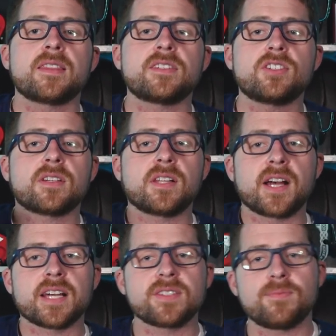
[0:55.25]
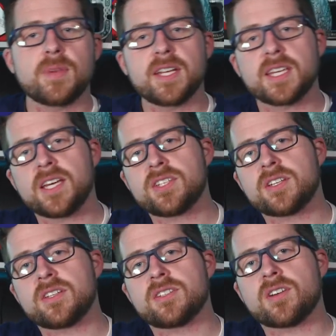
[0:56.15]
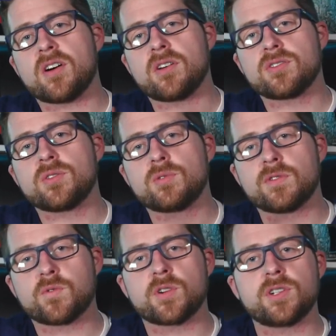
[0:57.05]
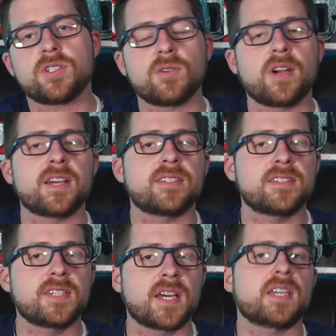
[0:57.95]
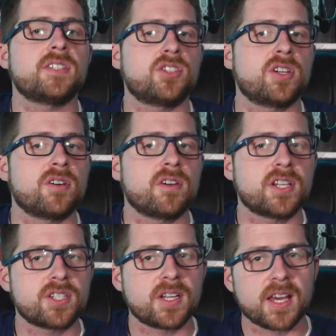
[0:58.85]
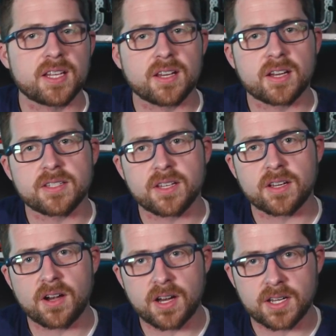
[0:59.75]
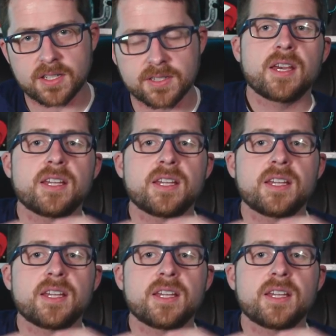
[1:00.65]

This class of medication is also referred to as second generation antipsychotics.